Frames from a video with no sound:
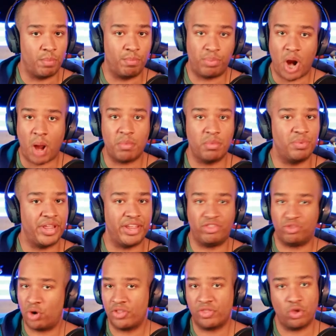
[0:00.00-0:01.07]
probably
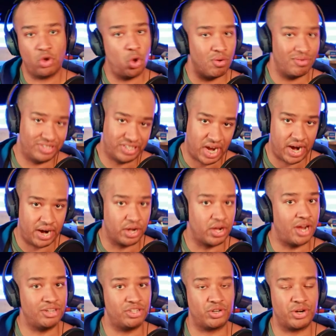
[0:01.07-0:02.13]
throughout the whole entire
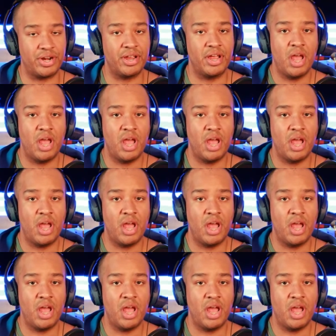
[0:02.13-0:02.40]
country